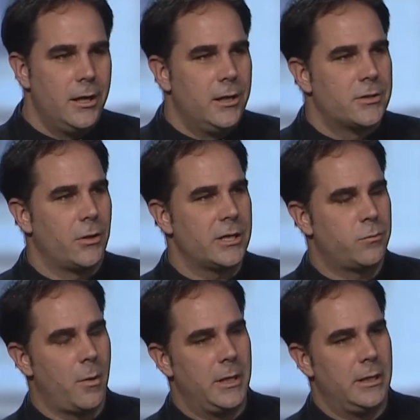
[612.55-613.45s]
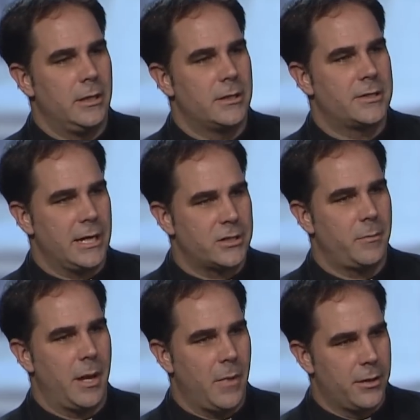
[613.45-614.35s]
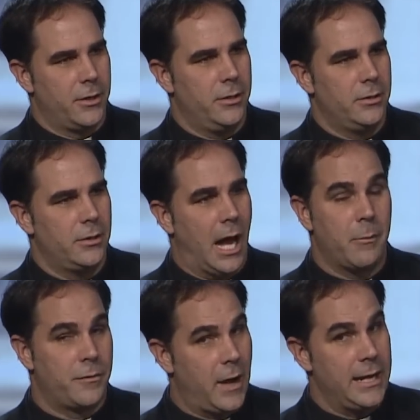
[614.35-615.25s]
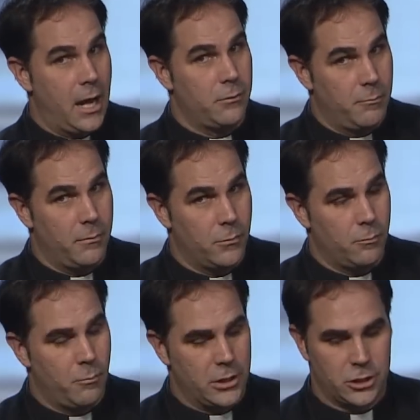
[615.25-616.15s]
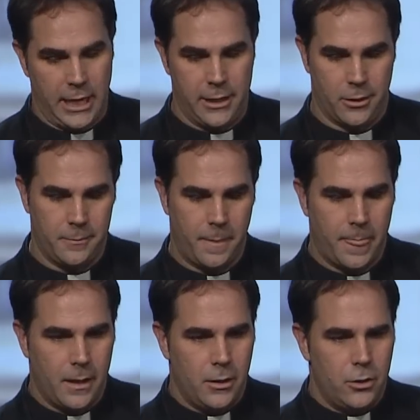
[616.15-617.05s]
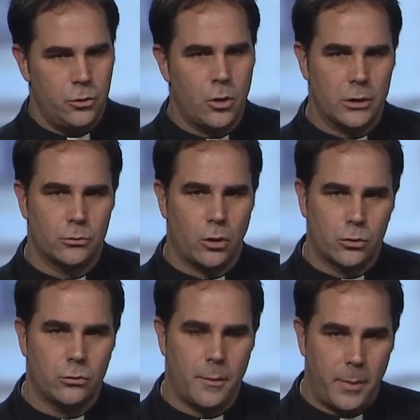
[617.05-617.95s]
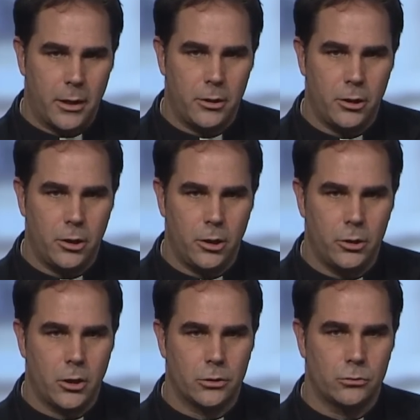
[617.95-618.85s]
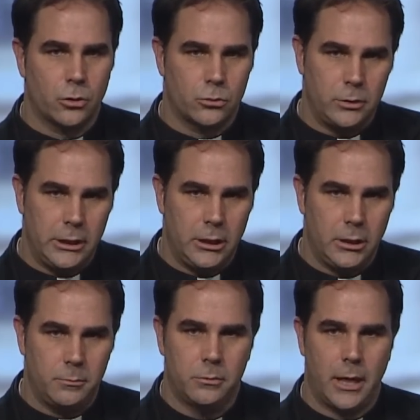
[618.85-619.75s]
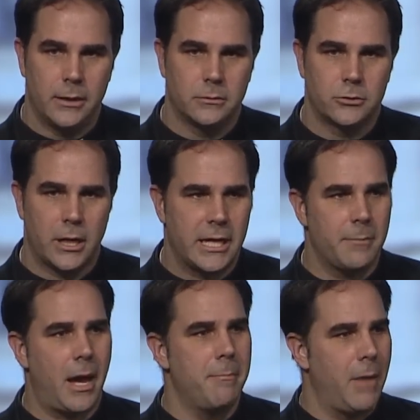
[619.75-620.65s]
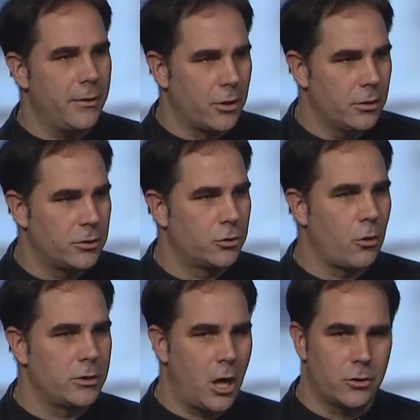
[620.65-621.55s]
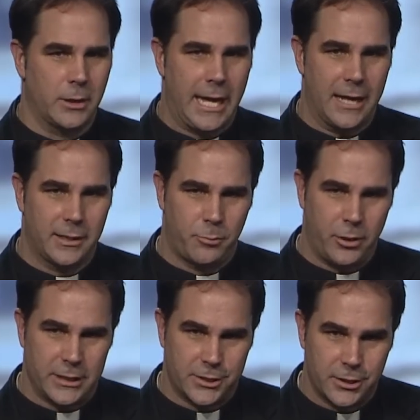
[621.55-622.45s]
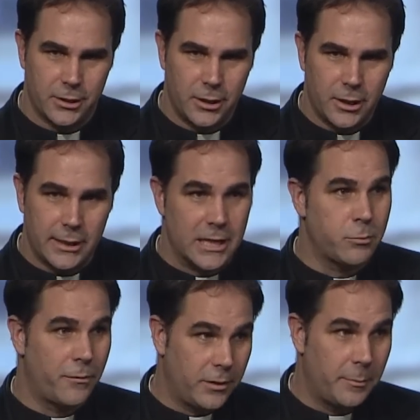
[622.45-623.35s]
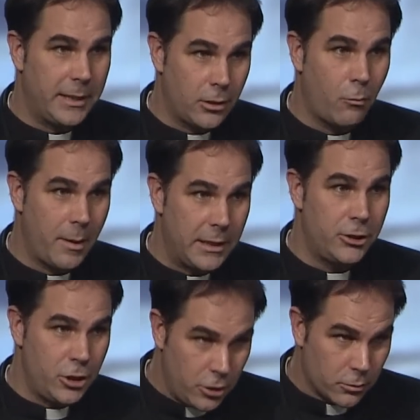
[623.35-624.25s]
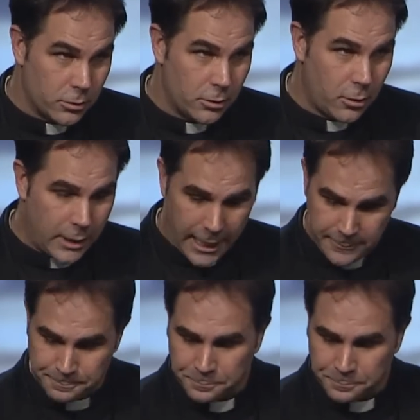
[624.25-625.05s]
So this woman says to my mother, I would find out much later, you got to talk to a father, you got to talk to him, right? Trying to get my mother to go and talk to a Catholic priest. That's what Filipino women do, okay?